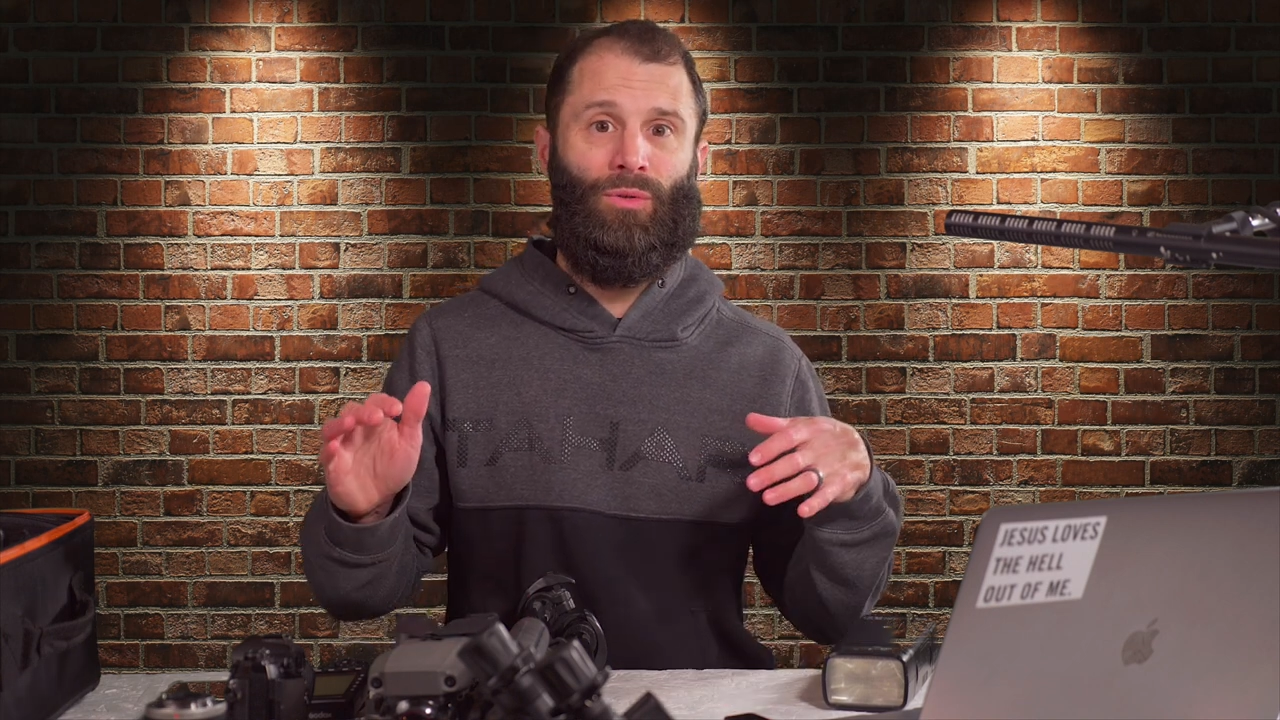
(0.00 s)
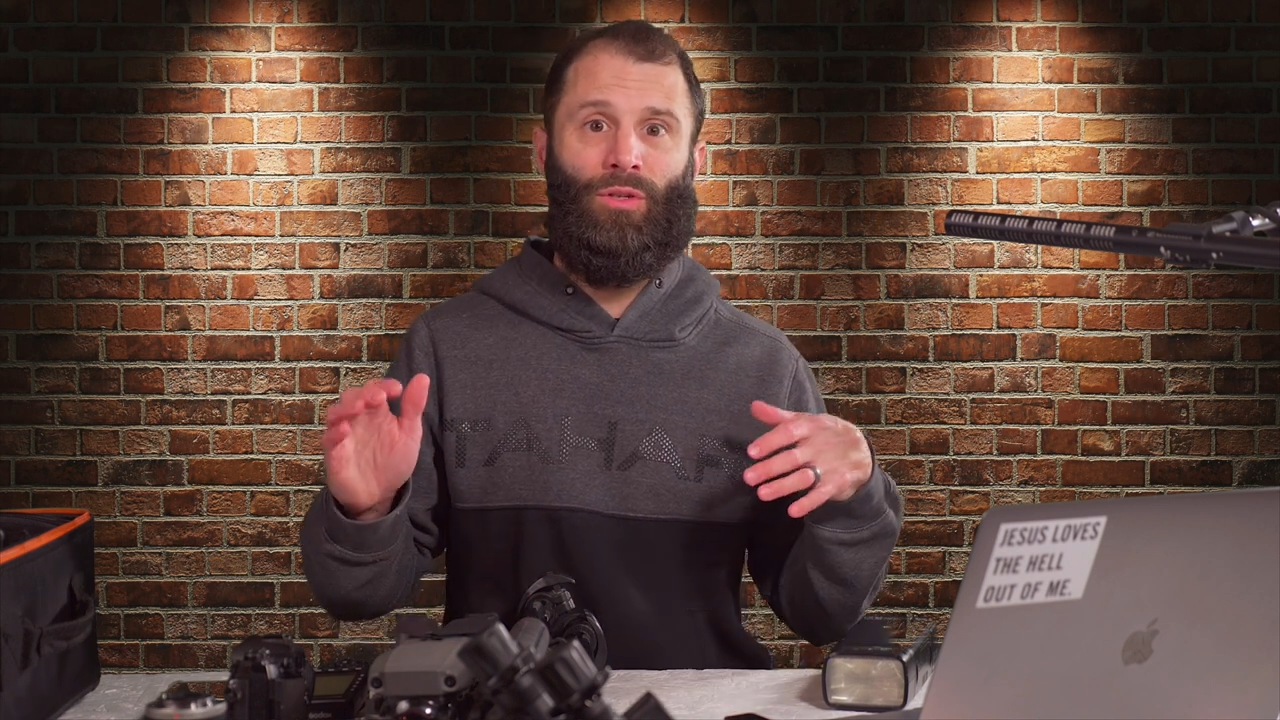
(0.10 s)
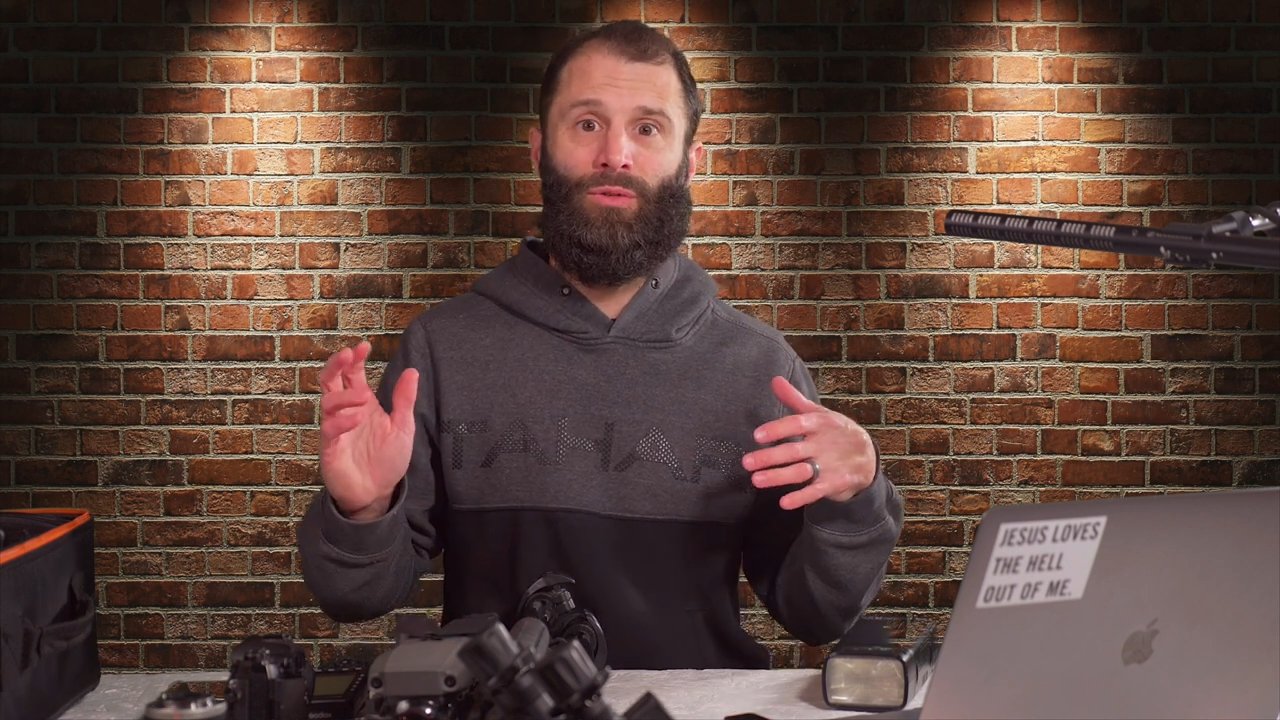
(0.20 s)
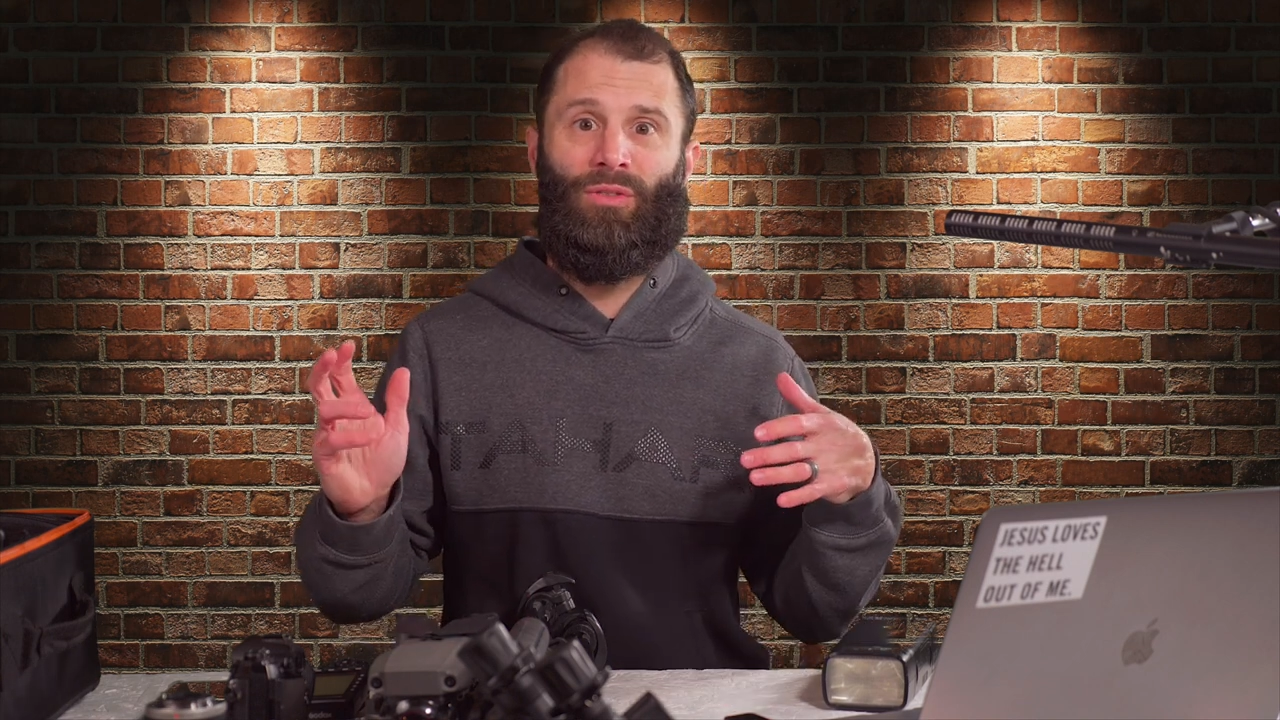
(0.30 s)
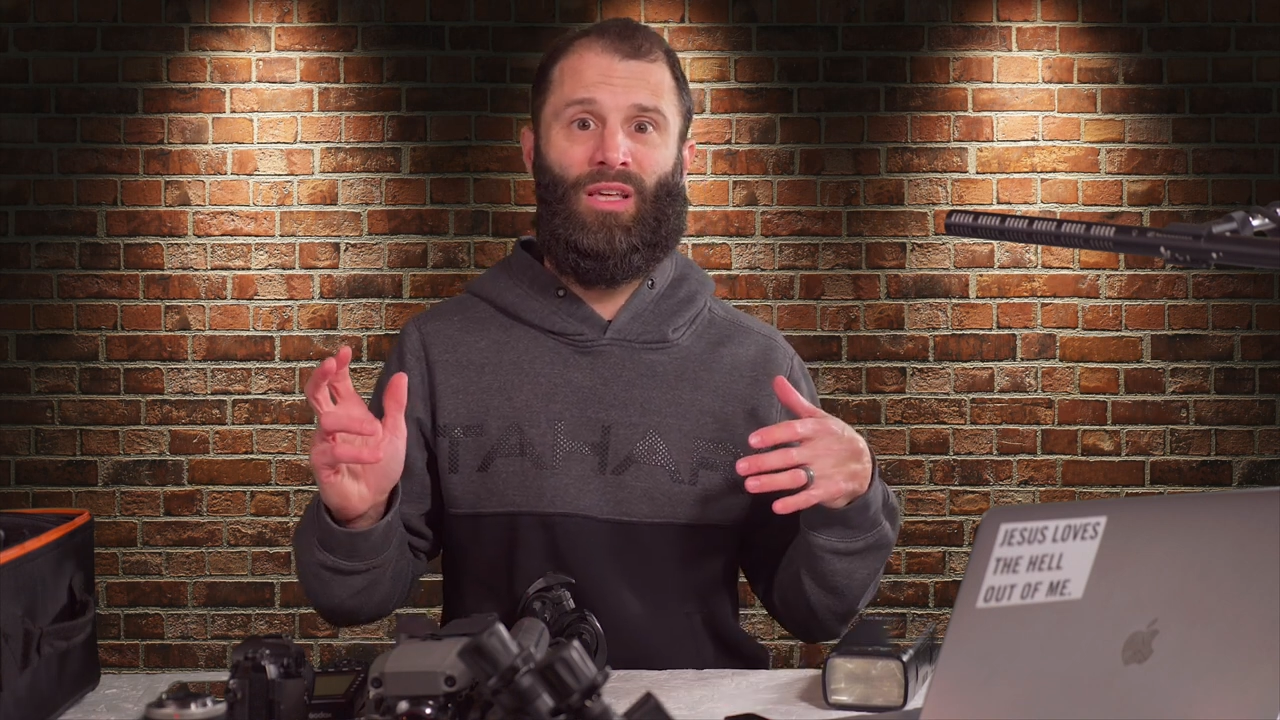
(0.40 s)

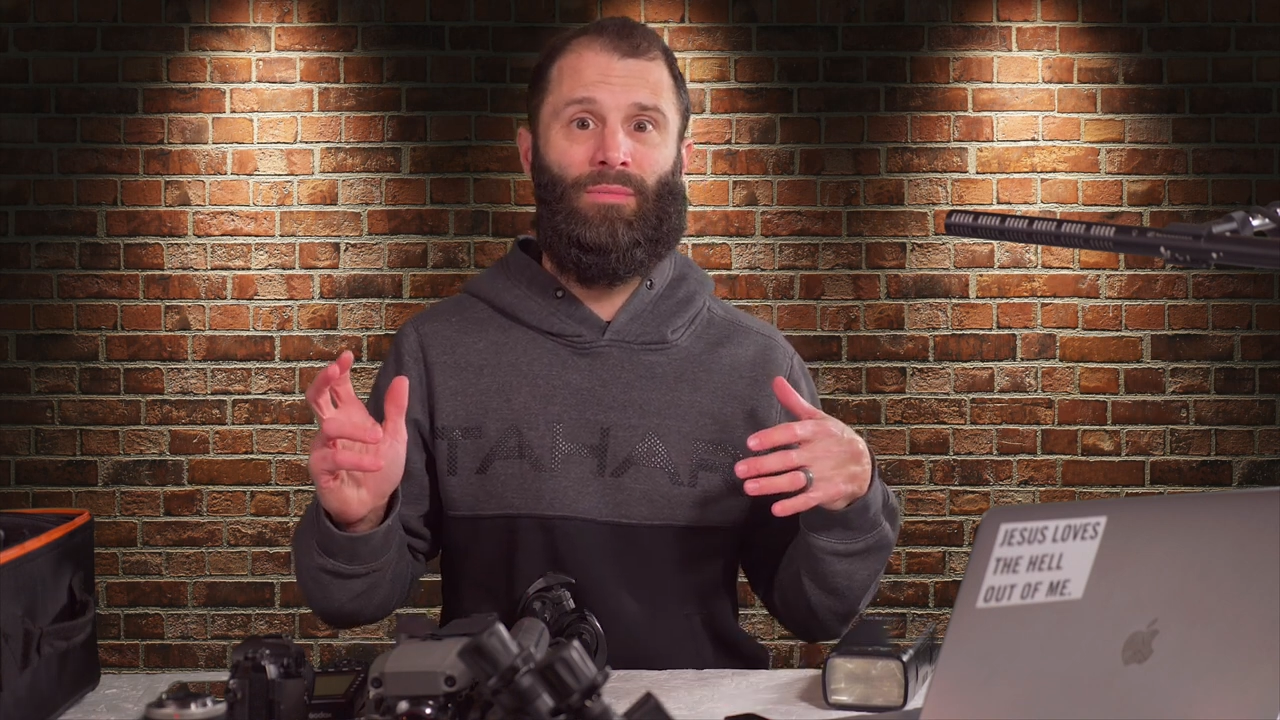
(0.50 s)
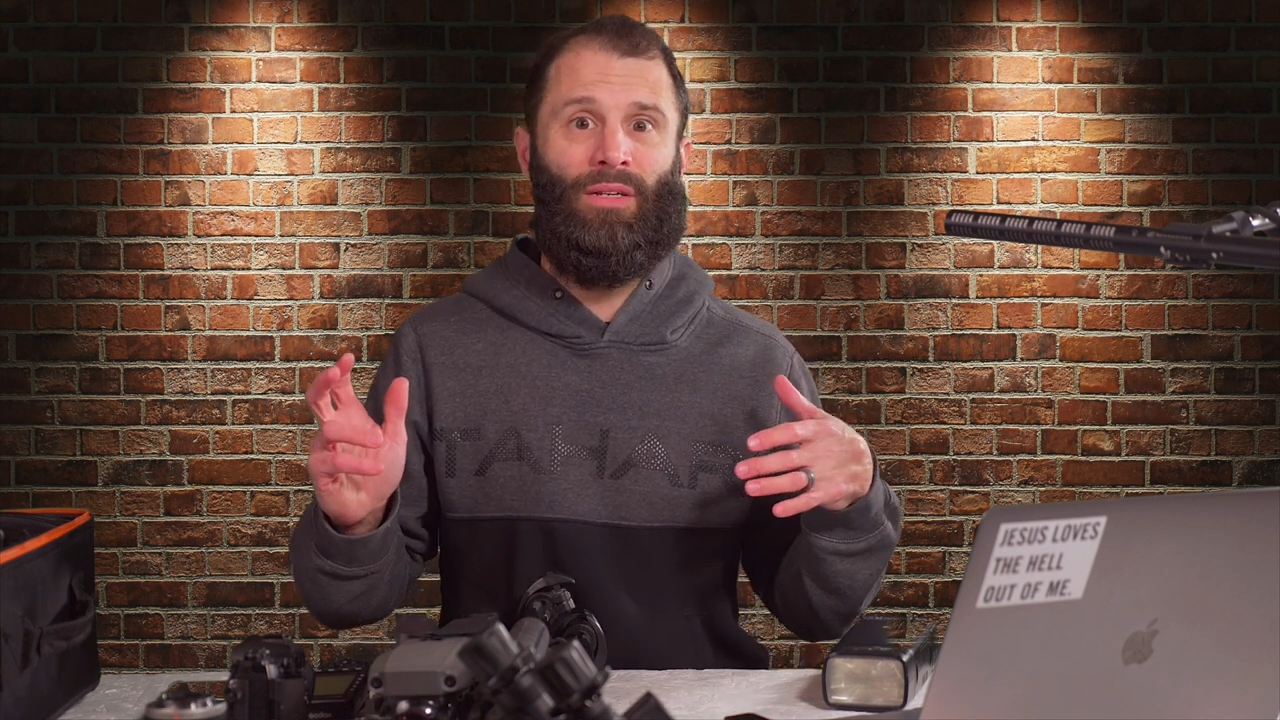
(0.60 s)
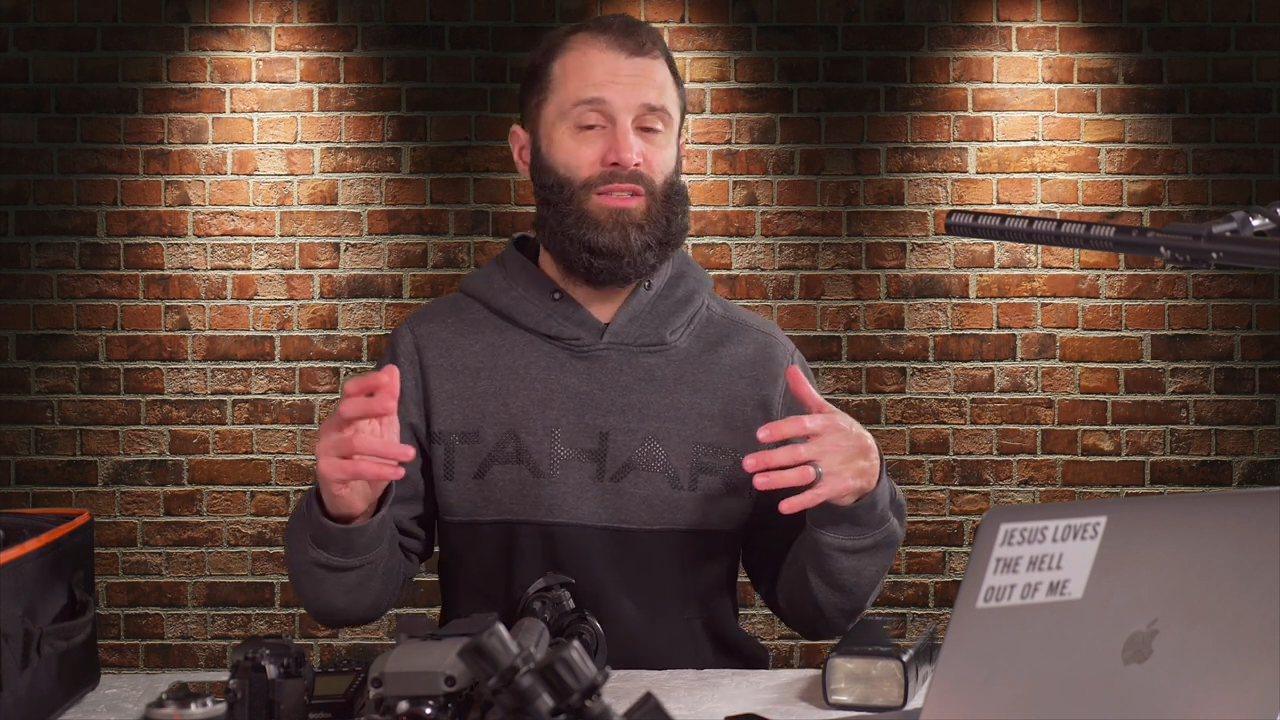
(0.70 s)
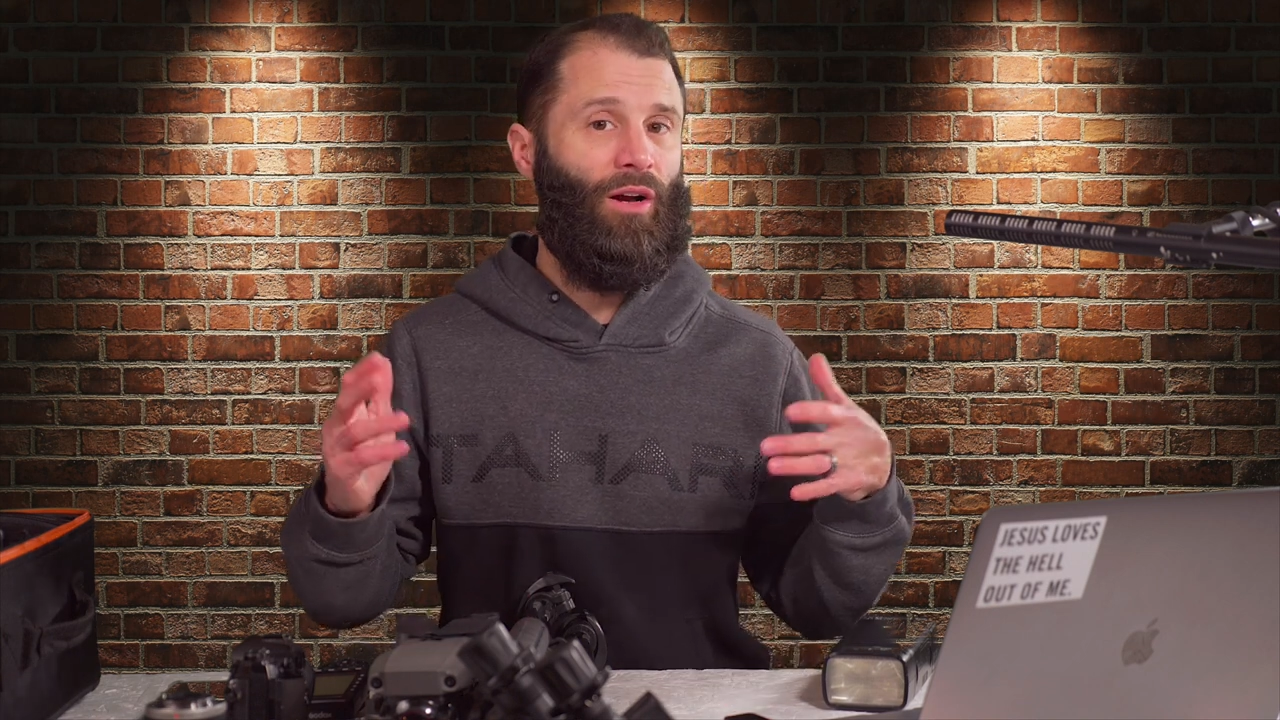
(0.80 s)
use them as